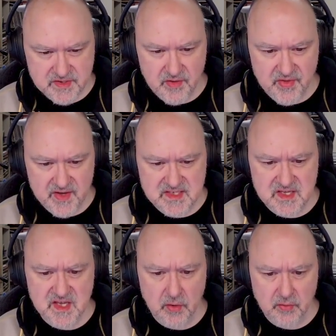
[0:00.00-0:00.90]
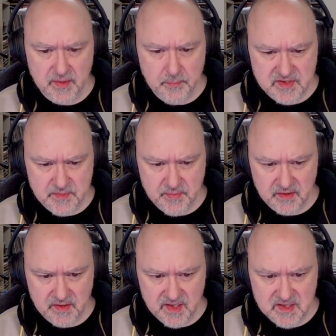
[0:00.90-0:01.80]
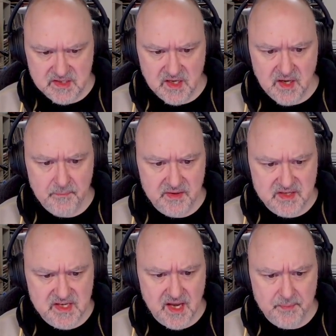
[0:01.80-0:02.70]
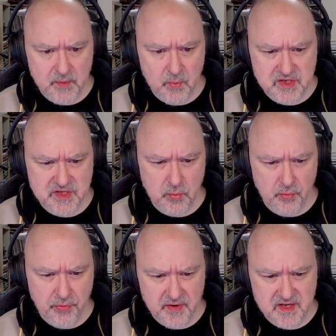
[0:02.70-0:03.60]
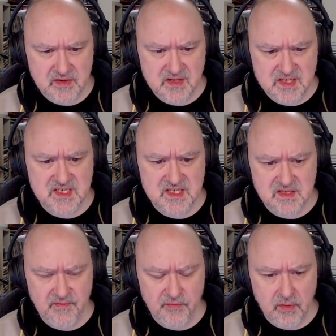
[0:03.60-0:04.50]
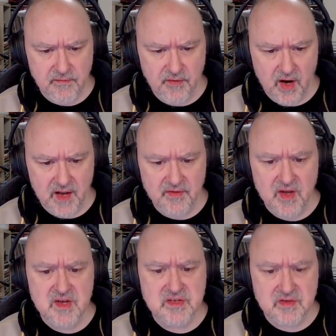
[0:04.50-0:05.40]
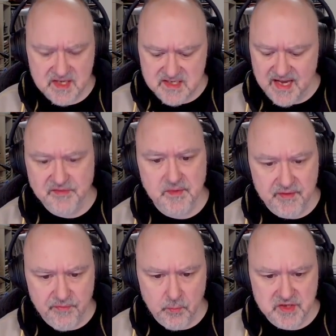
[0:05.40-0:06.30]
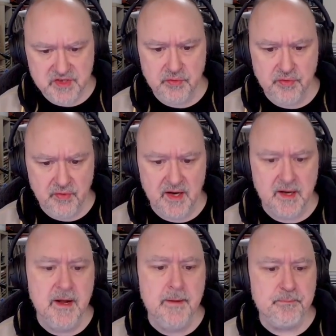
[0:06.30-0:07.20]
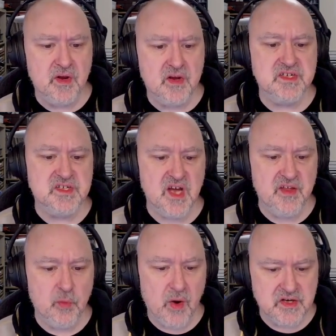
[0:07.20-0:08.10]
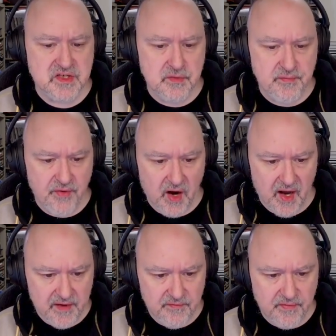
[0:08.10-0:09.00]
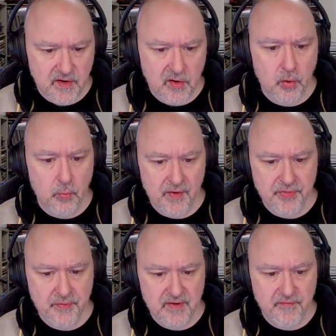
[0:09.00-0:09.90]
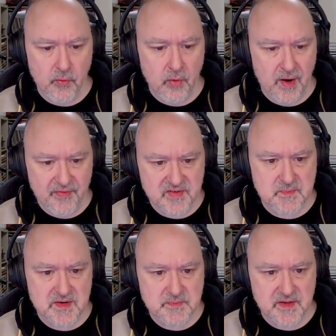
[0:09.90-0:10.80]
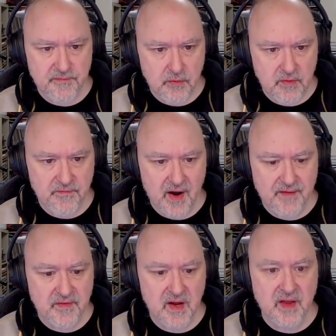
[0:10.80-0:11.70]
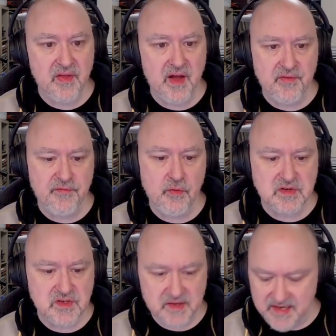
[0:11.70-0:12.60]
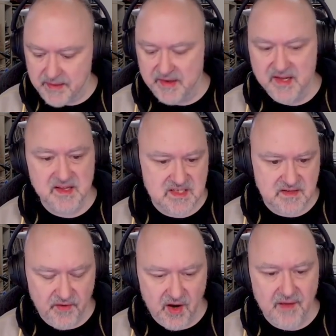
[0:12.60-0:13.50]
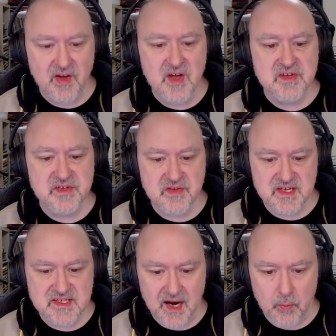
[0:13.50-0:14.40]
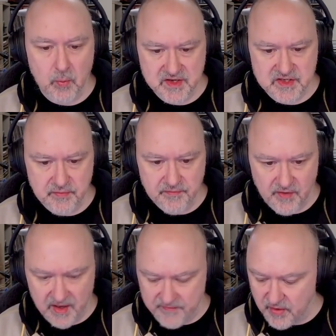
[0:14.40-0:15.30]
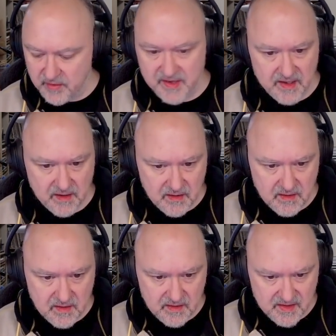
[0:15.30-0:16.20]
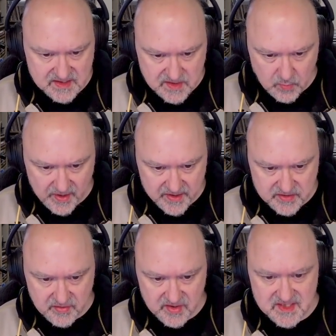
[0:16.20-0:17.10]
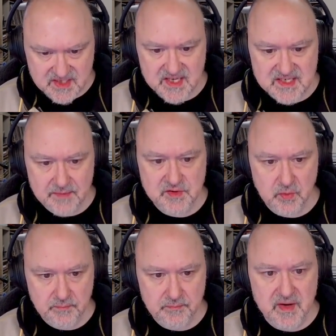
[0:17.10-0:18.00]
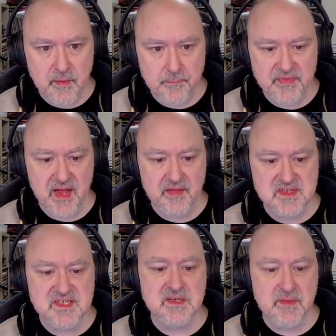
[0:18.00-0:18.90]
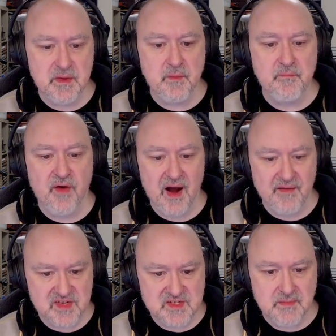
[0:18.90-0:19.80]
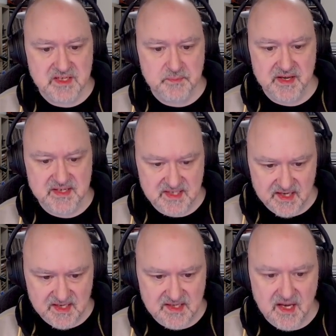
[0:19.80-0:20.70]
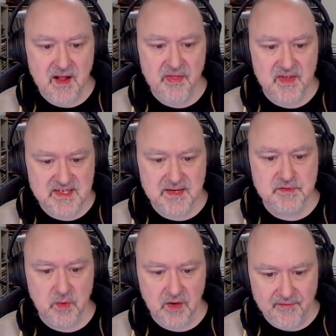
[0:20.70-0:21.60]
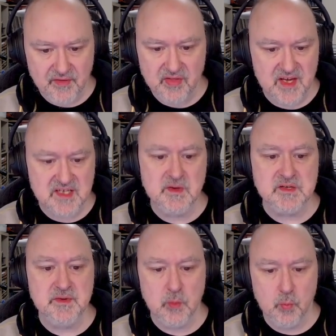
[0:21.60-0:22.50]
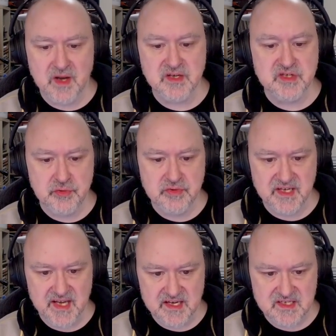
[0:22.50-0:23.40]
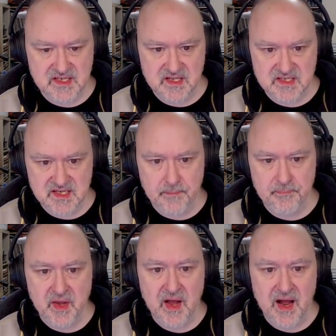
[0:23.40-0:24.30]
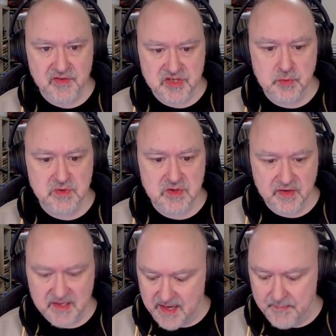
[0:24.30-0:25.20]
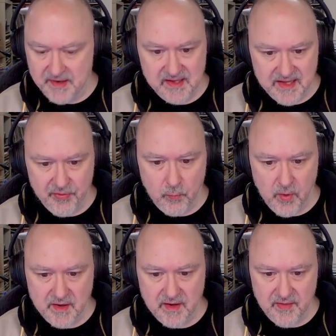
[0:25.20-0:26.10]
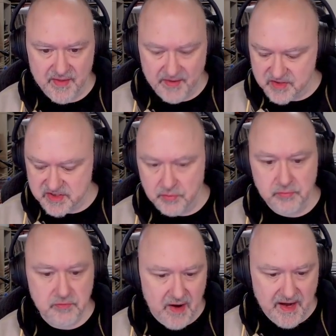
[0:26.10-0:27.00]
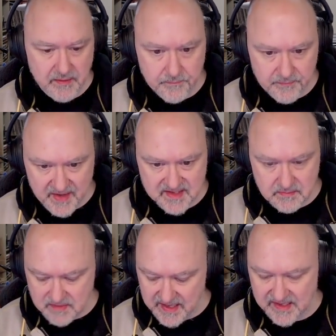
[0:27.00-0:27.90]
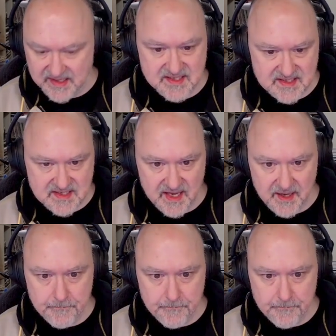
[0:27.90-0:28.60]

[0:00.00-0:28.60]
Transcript: So these are the only possibilities, but this can't be one, two, or three. So this is the four or five. So these have to be from one, two, three, because it's either one, two, five, or one, three, four, and this must be the four or five, and, and the four is looking down, making this the five. So these are one, two, five. Okay, that's the way to do this. These sum to a minimum, yeah, this is a minimum five, this must be a six, these sum to eleven, these must be the one, two to get us to the sun. And the two is looking down, making that the one and that the two. Great, that, that gets us there.